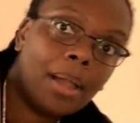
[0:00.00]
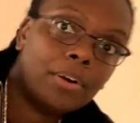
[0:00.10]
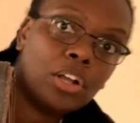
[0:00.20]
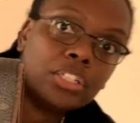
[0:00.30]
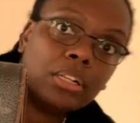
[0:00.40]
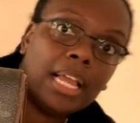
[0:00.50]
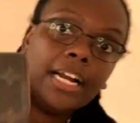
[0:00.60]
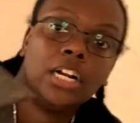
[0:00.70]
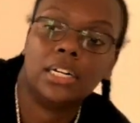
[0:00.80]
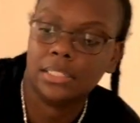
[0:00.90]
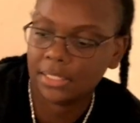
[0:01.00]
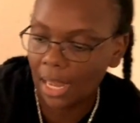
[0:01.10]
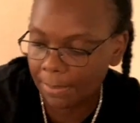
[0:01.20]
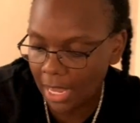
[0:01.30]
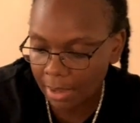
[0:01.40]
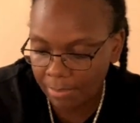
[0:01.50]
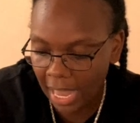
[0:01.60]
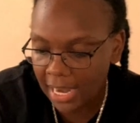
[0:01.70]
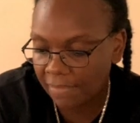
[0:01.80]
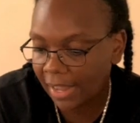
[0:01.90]
I would also like her in the Damier
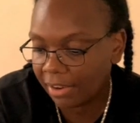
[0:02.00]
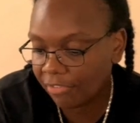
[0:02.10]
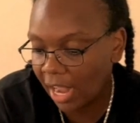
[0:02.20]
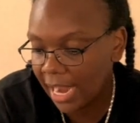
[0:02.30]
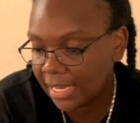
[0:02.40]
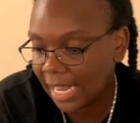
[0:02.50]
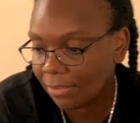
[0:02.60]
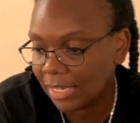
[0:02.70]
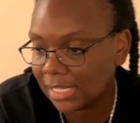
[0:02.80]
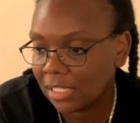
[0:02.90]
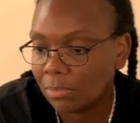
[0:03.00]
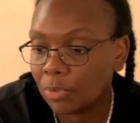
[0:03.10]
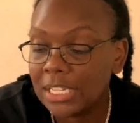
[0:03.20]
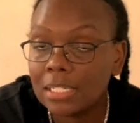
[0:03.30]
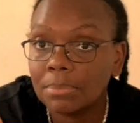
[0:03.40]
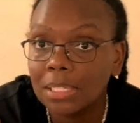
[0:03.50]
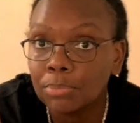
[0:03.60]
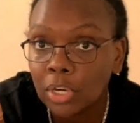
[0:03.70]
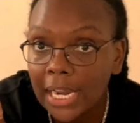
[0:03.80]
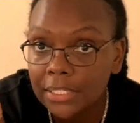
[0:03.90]
Ebene if I can find a reason, reasonably
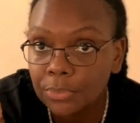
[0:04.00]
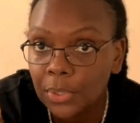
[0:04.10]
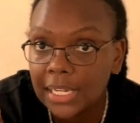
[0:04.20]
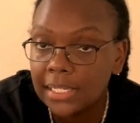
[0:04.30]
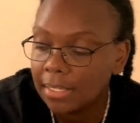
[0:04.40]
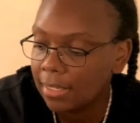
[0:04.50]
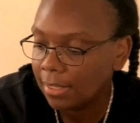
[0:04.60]
priced one.